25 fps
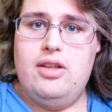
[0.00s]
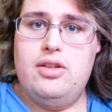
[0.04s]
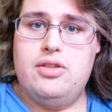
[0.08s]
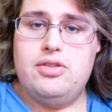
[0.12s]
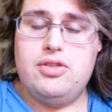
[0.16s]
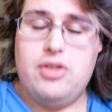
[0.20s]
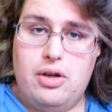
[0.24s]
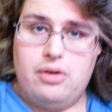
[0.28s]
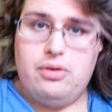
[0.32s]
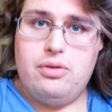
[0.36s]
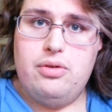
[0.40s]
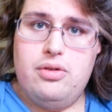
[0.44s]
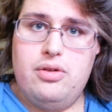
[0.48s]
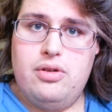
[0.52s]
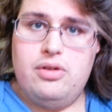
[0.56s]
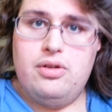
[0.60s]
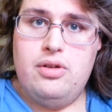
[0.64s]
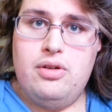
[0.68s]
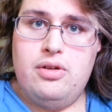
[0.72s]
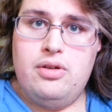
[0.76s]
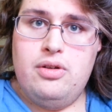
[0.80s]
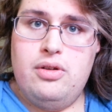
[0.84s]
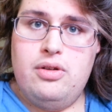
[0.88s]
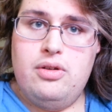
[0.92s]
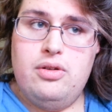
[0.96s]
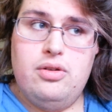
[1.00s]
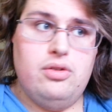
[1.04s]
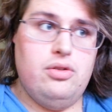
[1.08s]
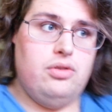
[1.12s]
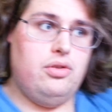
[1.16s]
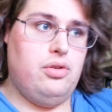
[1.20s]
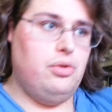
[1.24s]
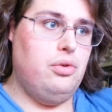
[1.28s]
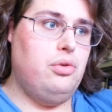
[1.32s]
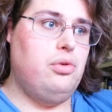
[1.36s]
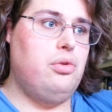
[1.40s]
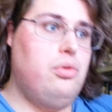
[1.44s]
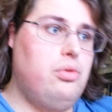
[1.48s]
So,
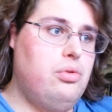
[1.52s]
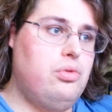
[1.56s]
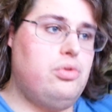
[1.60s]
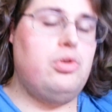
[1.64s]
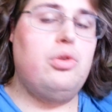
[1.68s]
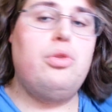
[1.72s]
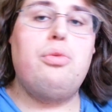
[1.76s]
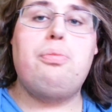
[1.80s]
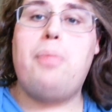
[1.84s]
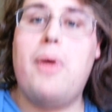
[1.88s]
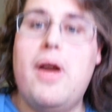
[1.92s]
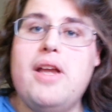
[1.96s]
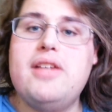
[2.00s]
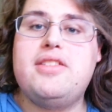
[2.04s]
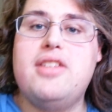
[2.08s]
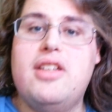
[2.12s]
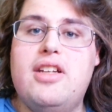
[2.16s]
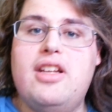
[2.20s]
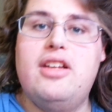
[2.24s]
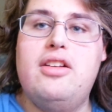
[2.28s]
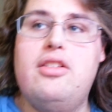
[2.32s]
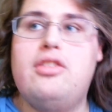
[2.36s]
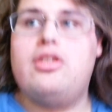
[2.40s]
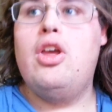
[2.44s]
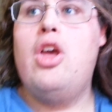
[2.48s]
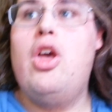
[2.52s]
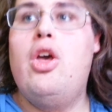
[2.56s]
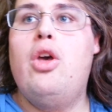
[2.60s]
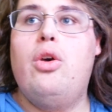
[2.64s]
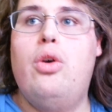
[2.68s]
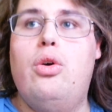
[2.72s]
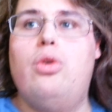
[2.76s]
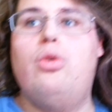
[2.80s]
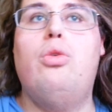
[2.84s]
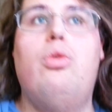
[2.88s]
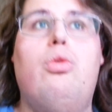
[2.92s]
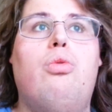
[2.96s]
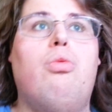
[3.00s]
to the president
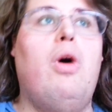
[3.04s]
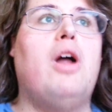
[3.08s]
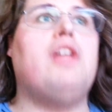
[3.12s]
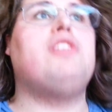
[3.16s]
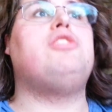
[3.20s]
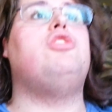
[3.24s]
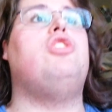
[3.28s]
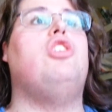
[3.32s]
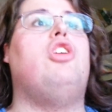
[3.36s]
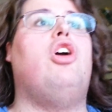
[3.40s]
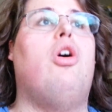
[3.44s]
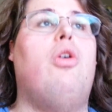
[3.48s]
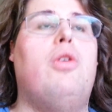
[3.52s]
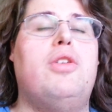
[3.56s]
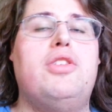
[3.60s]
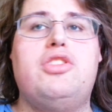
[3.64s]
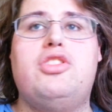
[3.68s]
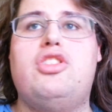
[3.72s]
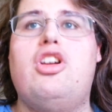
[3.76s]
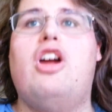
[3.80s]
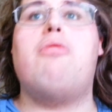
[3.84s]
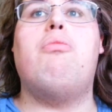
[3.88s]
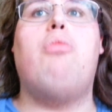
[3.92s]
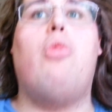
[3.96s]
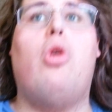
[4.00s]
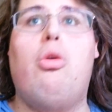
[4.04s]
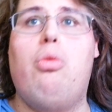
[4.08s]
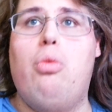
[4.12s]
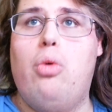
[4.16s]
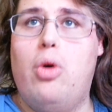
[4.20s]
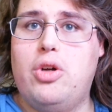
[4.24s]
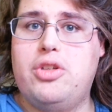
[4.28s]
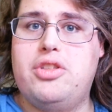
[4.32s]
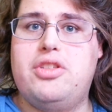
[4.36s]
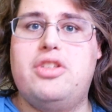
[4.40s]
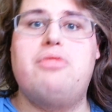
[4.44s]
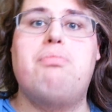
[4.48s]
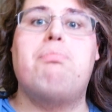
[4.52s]
who wants to go and start more
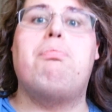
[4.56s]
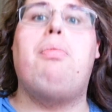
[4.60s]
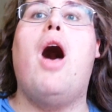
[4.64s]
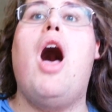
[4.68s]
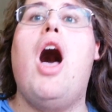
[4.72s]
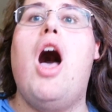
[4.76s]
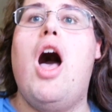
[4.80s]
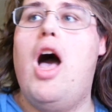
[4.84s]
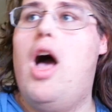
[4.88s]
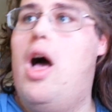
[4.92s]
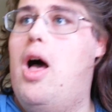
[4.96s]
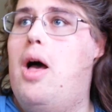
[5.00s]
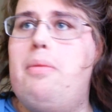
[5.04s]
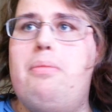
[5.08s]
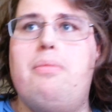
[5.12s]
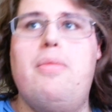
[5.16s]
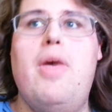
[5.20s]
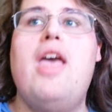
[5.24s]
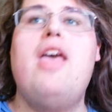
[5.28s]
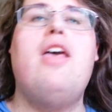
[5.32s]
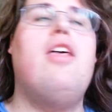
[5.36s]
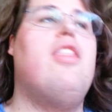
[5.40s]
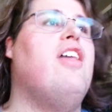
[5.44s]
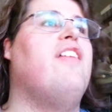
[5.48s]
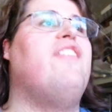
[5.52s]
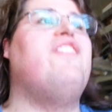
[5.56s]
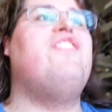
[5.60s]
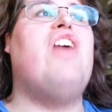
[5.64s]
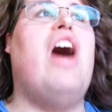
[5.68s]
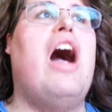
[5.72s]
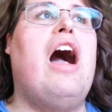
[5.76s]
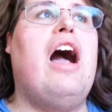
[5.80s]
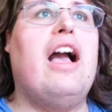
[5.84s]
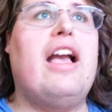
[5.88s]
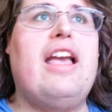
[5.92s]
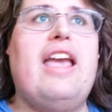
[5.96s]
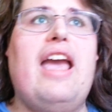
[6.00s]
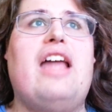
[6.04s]
wars and bomb the
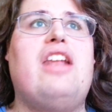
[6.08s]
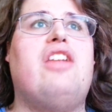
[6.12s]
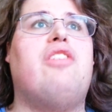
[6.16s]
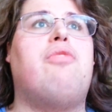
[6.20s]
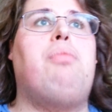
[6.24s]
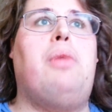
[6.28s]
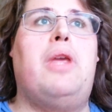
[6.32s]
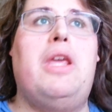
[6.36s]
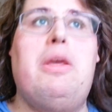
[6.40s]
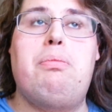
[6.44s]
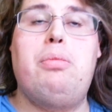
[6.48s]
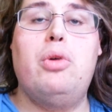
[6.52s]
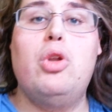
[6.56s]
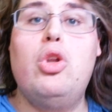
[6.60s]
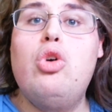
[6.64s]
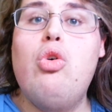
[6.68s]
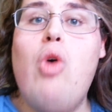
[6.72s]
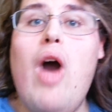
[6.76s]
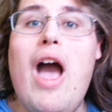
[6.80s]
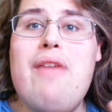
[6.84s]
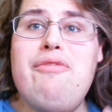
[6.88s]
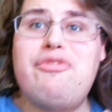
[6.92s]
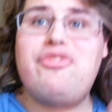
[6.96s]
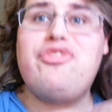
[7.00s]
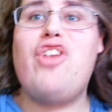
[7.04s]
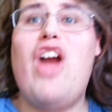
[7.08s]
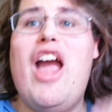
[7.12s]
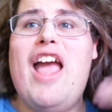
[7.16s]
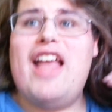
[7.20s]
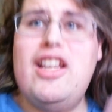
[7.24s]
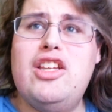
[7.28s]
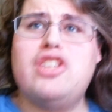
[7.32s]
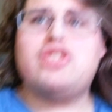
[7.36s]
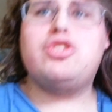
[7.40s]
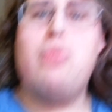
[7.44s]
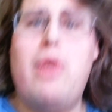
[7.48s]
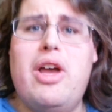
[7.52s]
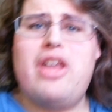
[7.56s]
fuck out of people who I'm
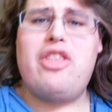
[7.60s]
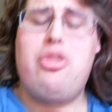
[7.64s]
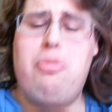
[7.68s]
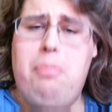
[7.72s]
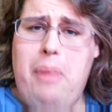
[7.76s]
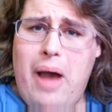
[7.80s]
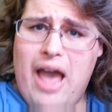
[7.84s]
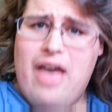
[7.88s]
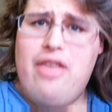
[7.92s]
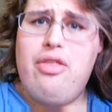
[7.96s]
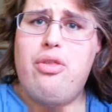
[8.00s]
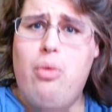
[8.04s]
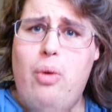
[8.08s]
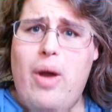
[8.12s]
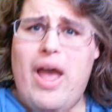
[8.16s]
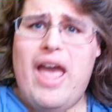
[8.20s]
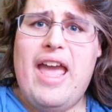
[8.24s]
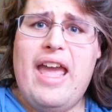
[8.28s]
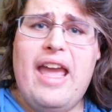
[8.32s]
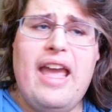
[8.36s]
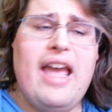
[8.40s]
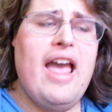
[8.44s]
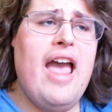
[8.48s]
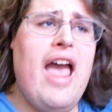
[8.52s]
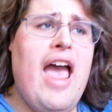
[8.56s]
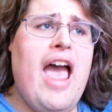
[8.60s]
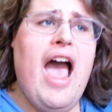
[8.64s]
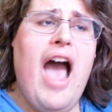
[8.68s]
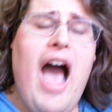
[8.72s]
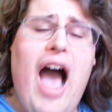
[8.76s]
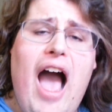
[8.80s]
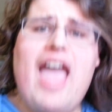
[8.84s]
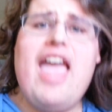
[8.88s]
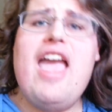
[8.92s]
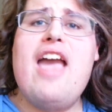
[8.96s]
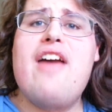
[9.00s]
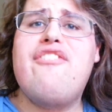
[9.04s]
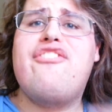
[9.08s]
friends with, by the way.
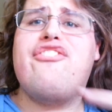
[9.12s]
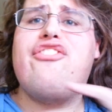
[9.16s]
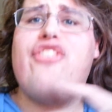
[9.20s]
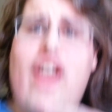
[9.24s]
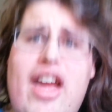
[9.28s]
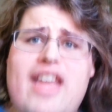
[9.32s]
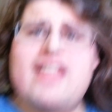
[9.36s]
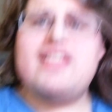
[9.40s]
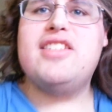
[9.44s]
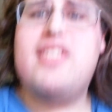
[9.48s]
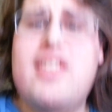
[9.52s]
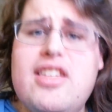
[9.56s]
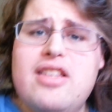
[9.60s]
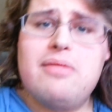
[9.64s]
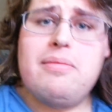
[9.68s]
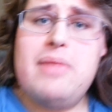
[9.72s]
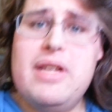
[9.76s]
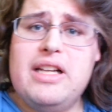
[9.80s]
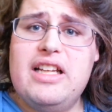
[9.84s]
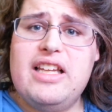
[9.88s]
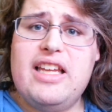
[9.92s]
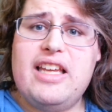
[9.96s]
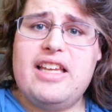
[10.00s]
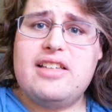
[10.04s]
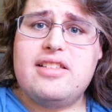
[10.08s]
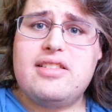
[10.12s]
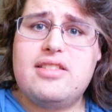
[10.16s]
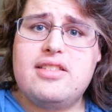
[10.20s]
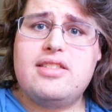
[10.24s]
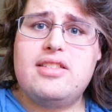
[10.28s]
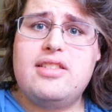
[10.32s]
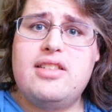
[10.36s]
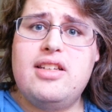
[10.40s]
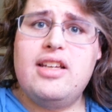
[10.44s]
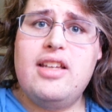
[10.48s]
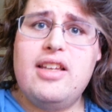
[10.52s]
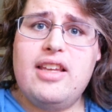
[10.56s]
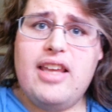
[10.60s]
I have friends in the Middle
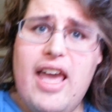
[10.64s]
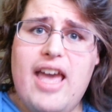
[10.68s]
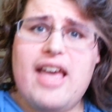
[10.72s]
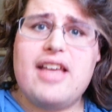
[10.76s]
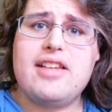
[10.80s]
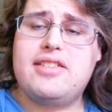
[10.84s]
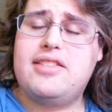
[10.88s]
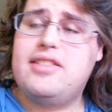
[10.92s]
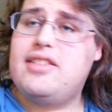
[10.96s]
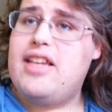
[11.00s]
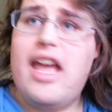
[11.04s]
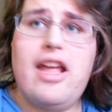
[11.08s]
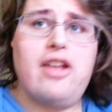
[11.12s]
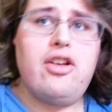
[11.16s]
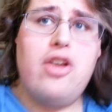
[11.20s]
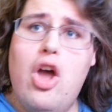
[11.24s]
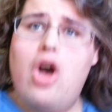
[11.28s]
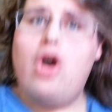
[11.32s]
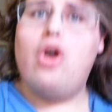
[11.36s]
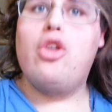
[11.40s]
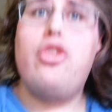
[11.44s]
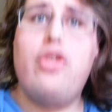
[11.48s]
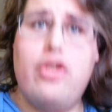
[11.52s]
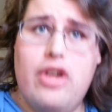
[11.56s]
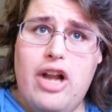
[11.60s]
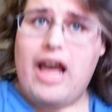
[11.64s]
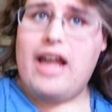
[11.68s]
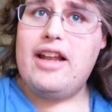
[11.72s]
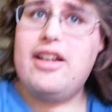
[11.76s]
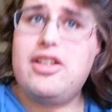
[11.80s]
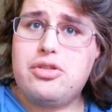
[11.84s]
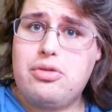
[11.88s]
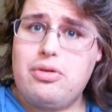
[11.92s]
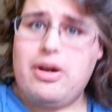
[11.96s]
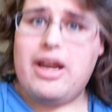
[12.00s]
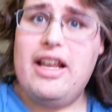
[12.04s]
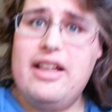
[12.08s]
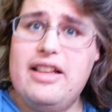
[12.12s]
East. Yes, and no, they're not
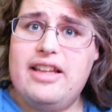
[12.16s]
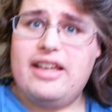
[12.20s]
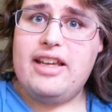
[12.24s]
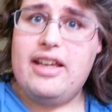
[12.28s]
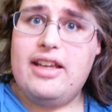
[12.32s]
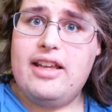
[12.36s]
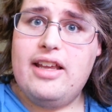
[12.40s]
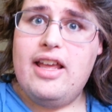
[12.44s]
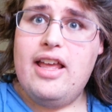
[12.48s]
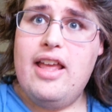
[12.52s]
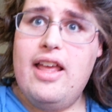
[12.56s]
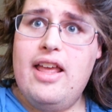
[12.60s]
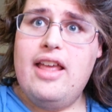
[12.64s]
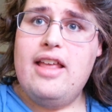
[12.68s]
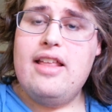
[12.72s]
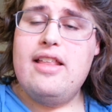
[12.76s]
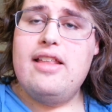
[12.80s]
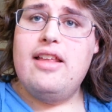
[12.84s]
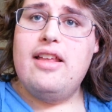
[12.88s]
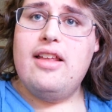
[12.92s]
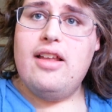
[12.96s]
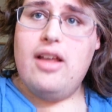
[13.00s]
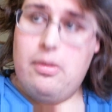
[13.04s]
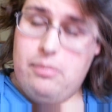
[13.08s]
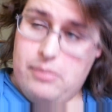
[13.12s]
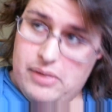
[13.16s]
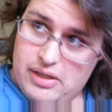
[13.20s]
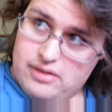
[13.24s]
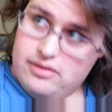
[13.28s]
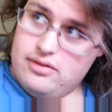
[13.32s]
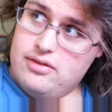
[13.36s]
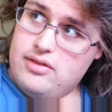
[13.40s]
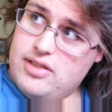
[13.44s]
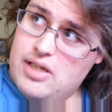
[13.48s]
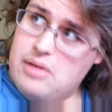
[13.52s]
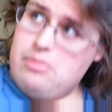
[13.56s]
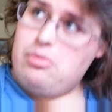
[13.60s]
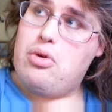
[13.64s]
Israeli. I
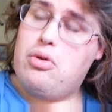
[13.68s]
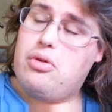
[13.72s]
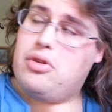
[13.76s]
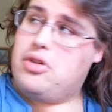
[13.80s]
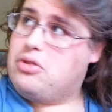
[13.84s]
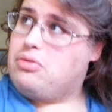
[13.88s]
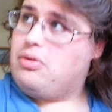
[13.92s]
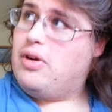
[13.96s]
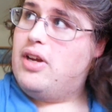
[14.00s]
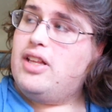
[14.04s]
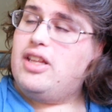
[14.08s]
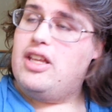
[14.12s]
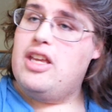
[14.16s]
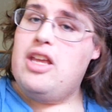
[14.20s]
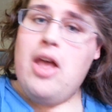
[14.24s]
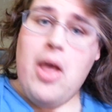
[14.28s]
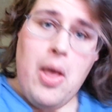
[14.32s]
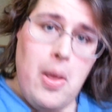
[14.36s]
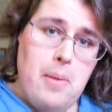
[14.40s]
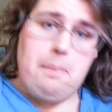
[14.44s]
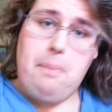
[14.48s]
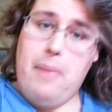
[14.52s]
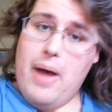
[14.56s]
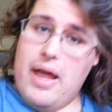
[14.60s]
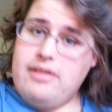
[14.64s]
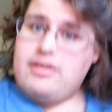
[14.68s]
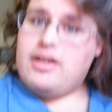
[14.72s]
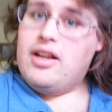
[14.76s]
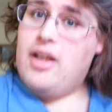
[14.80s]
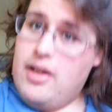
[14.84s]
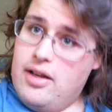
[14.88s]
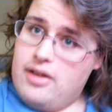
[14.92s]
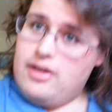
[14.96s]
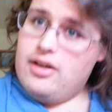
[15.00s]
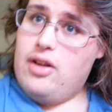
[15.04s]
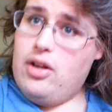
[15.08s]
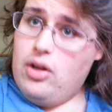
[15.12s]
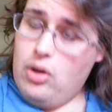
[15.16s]
mean, some are Israeli, but
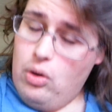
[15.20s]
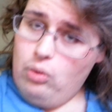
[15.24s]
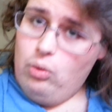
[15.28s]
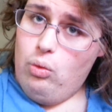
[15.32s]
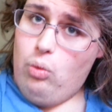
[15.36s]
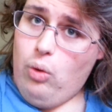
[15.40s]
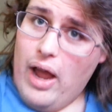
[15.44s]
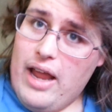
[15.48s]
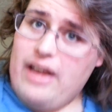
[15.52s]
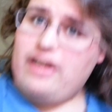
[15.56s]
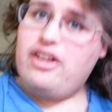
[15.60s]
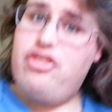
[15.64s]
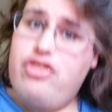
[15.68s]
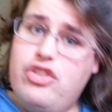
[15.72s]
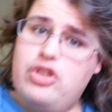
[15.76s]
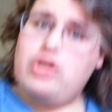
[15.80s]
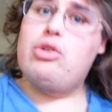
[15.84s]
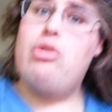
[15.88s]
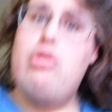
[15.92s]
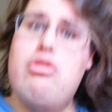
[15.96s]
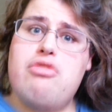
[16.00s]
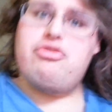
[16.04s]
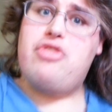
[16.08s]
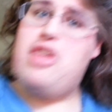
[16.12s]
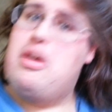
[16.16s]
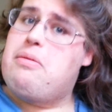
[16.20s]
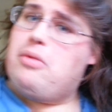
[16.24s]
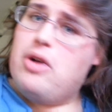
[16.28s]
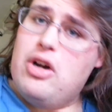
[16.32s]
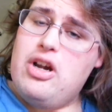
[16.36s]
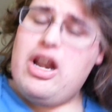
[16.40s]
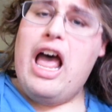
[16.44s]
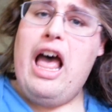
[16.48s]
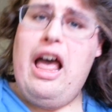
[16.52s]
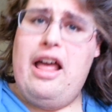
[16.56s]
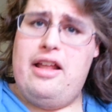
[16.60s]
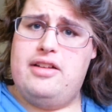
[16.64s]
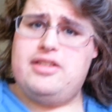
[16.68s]
quite a few of them are
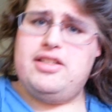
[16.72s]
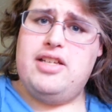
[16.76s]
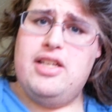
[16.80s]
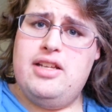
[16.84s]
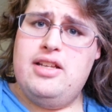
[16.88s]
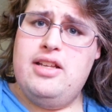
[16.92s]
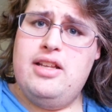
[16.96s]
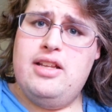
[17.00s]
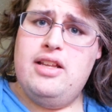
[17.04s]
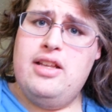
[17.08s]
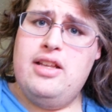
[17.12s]
not.